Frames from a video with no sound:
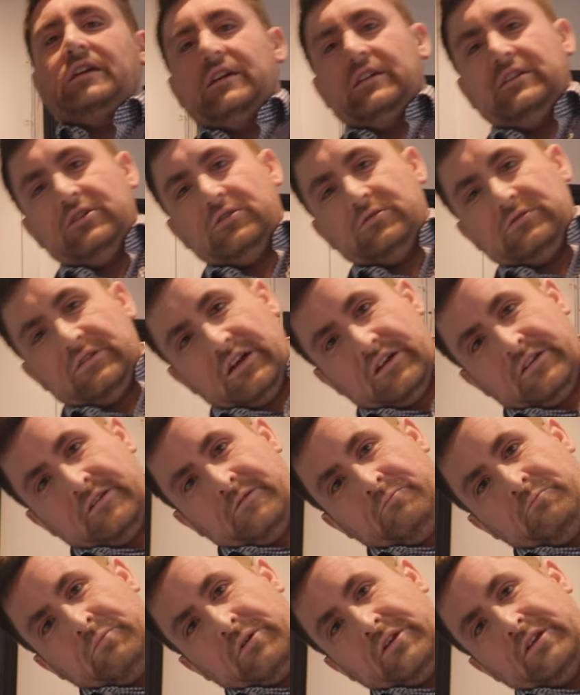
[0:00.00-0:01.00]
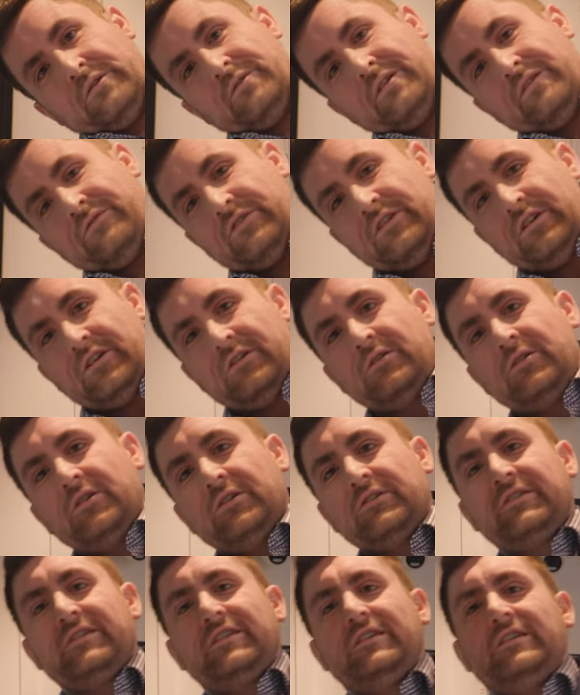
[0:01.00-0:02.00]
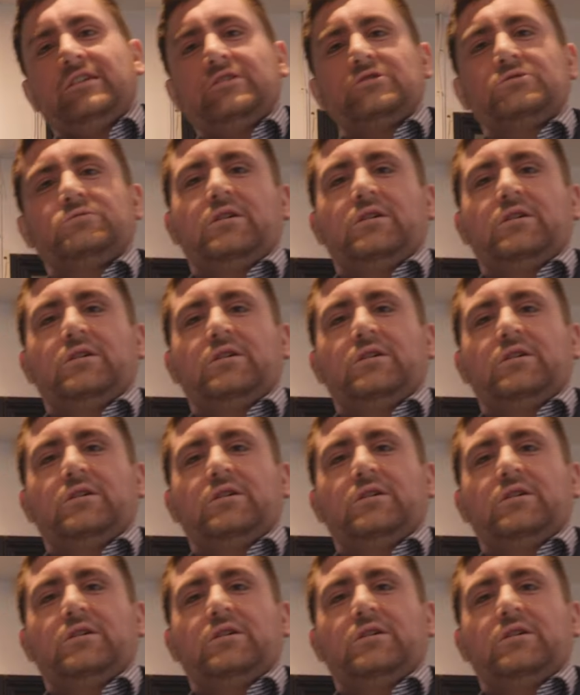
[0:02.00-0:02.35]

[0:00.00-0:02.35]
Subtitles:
get a deal done, but you never know. On to the next